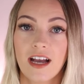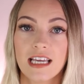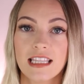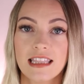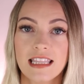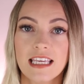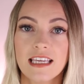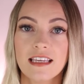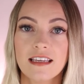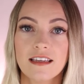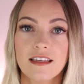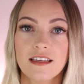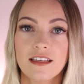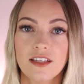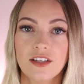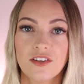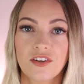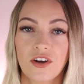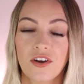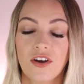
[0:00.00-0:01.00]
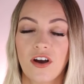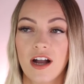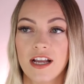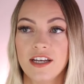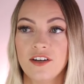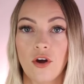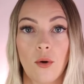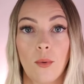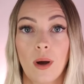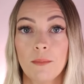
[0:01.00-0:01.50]
I think, you know
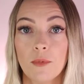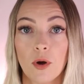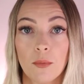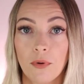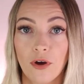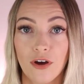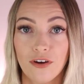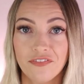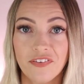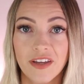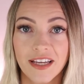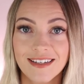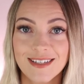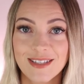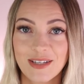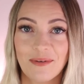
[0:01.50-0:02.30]
I'm not perfect.